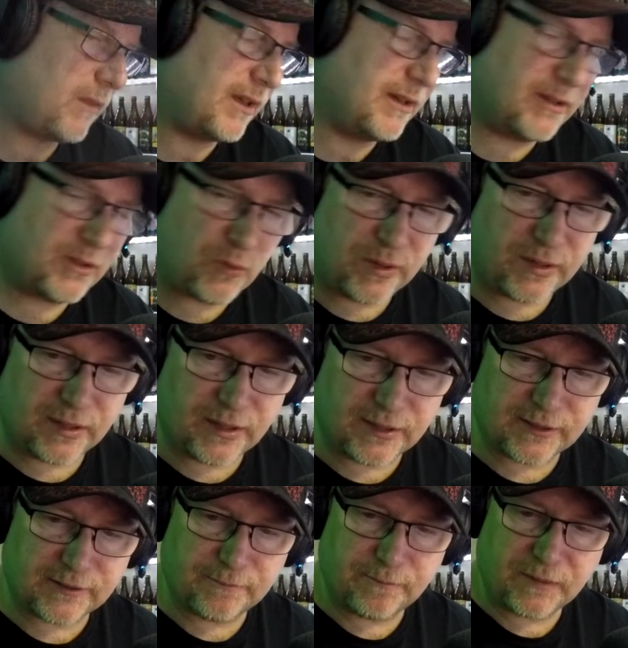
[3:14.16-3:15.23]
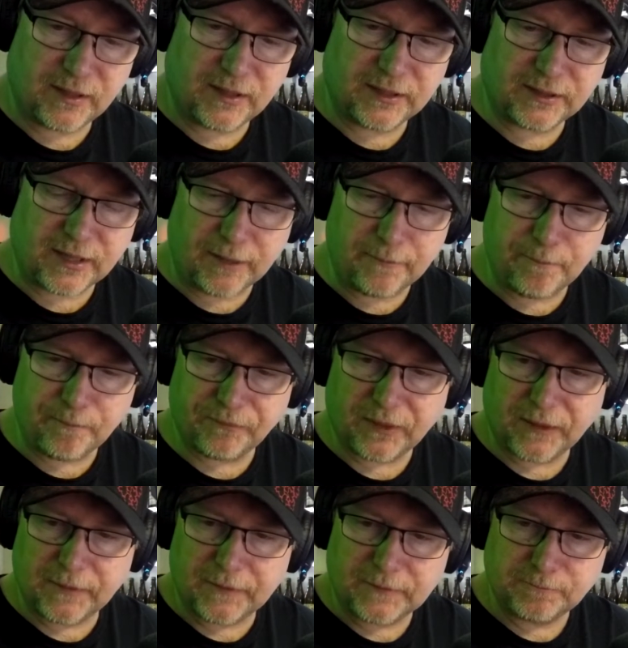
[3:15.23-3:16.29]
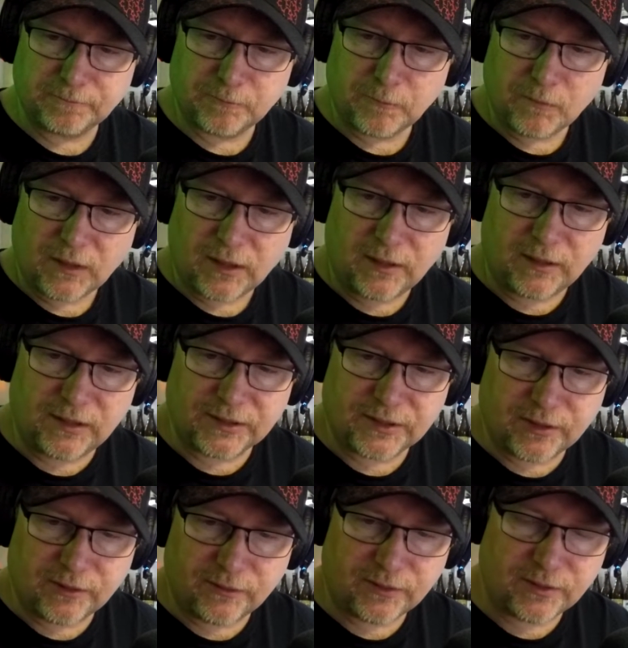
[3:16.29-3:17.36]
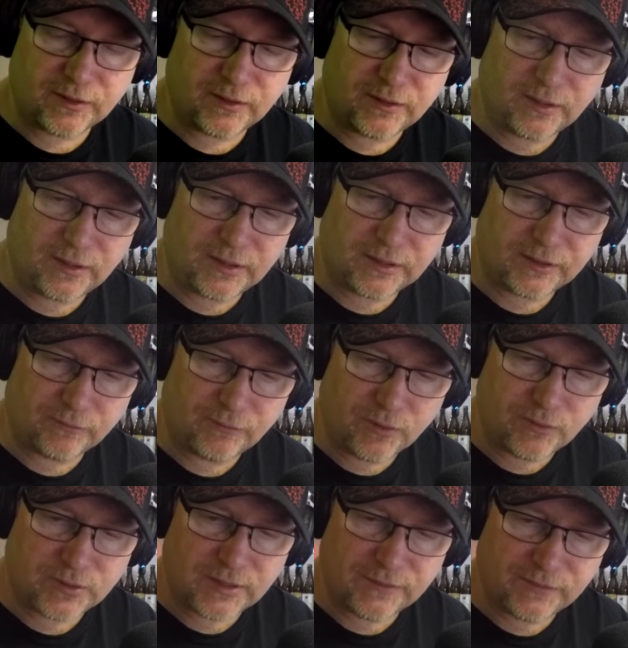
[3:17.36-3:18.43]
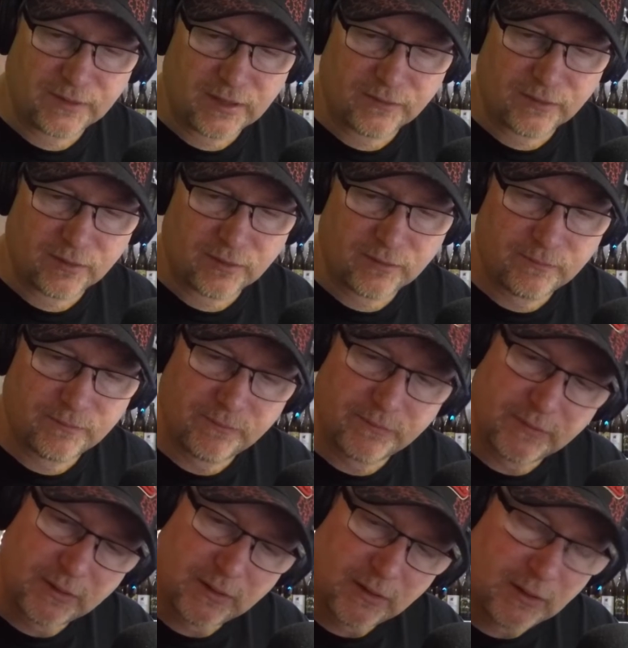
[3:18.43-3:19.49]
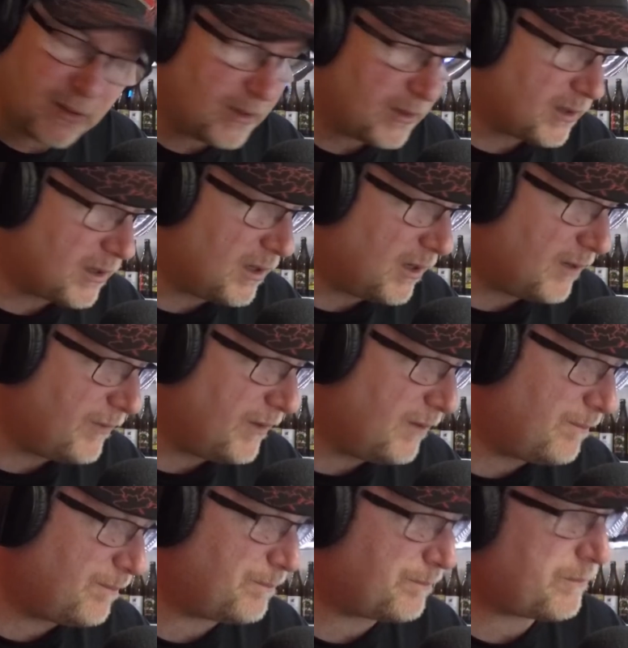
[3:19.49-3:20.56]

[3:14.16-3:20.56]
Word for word: It is quite nice. I like that. I like the the I like the roasty flavor. Coffee,